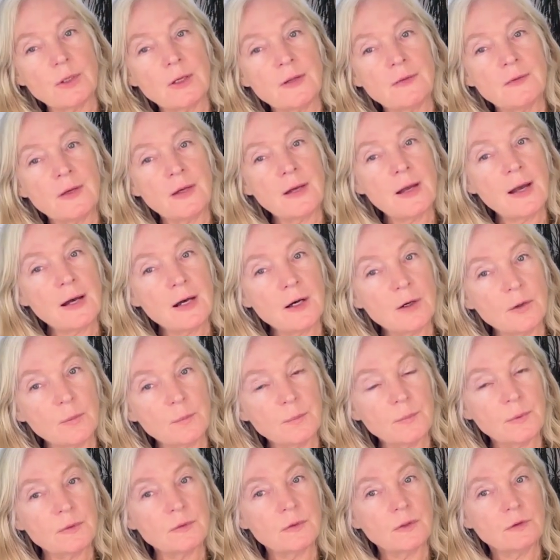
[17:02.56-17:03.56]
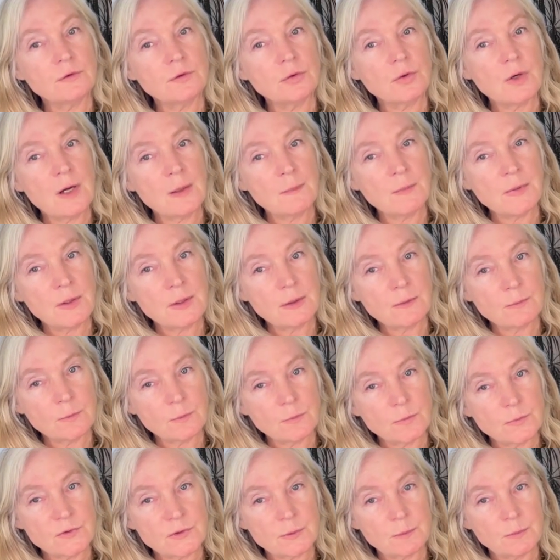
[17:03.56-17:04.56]
and the help and the trauma
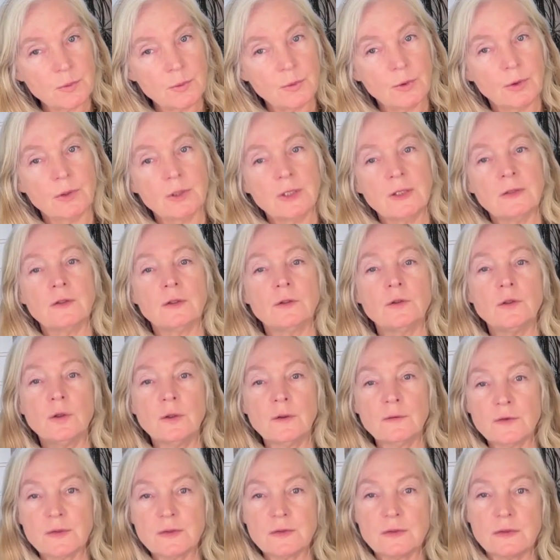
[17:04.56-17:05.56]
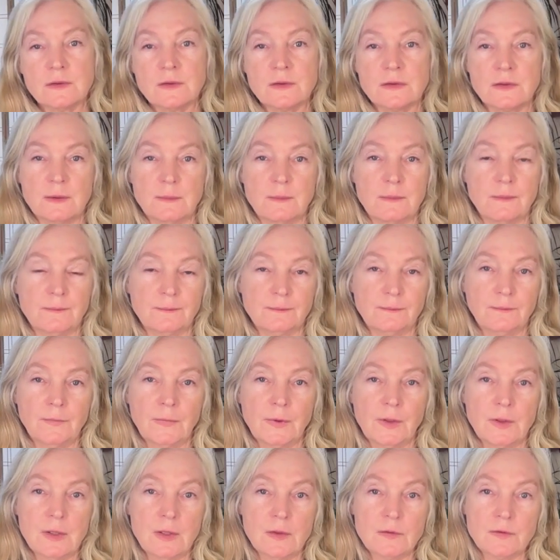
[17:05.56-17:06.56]
support and the nervous system
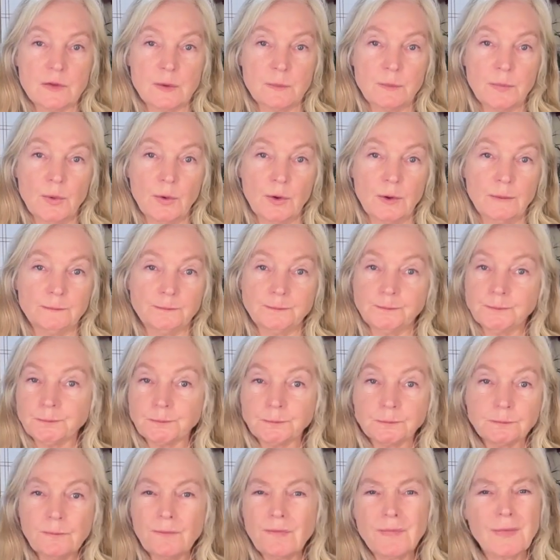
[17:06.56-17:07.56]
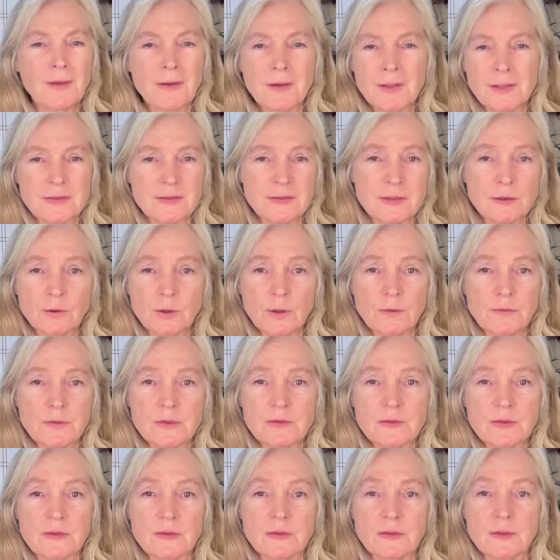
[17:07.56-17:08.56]
support, because the nervous
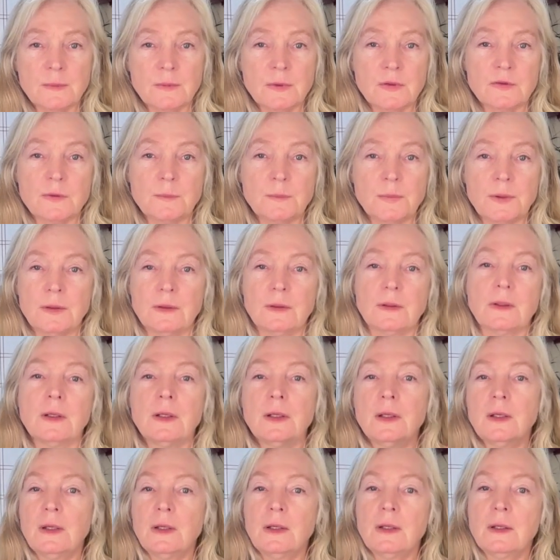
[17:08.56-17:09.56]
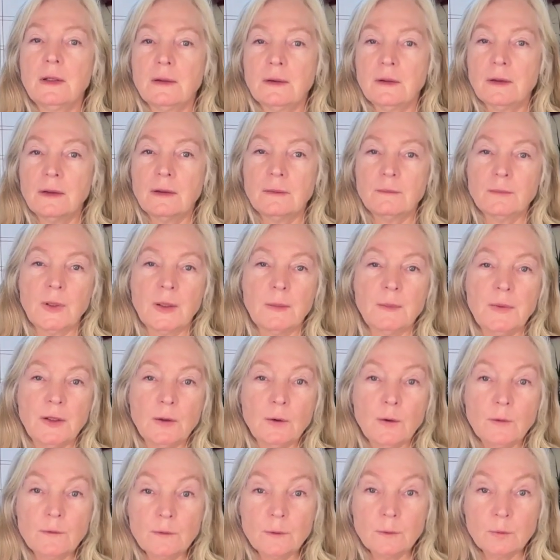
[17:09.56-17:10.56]
system has been maybe
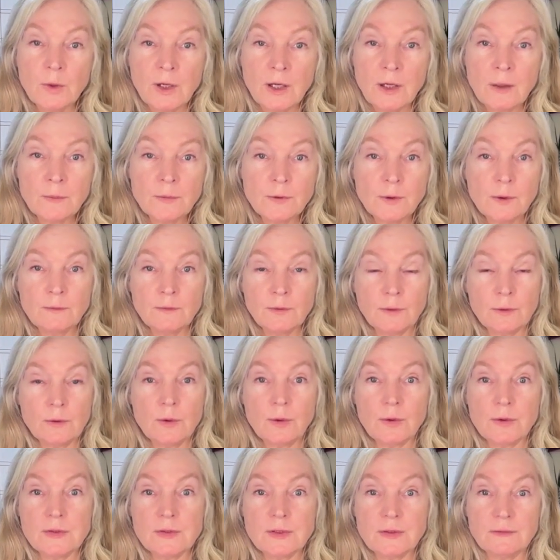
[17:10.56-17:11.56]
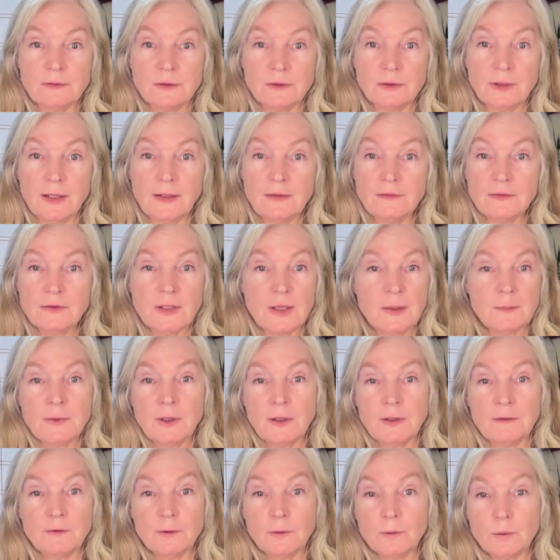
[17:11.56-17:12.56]
overwhelmed over a course of a lifetime,
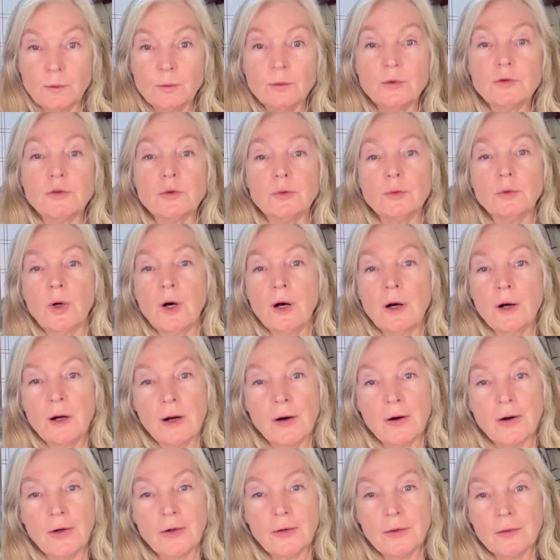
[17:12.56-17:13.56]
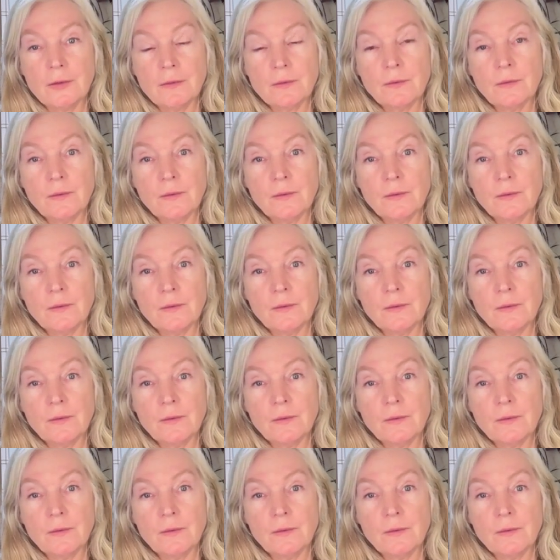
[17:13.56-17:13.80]
however old you are,